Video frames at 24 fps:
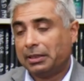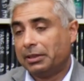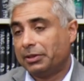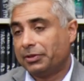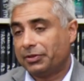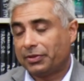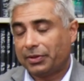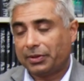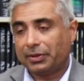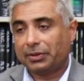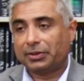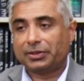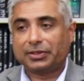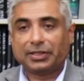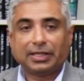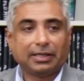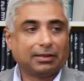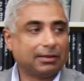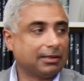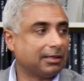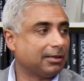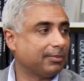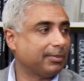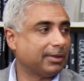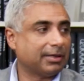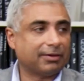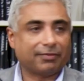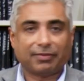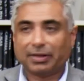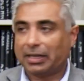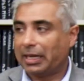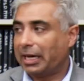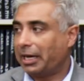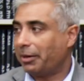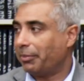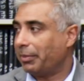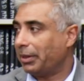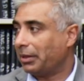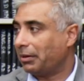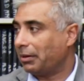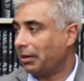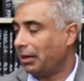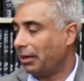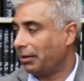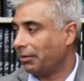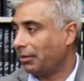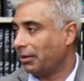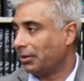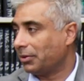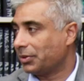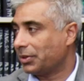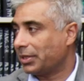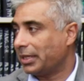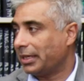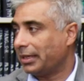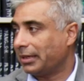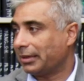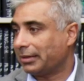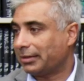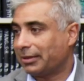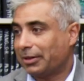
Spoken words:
So you'll see a little bit of alignment along those things.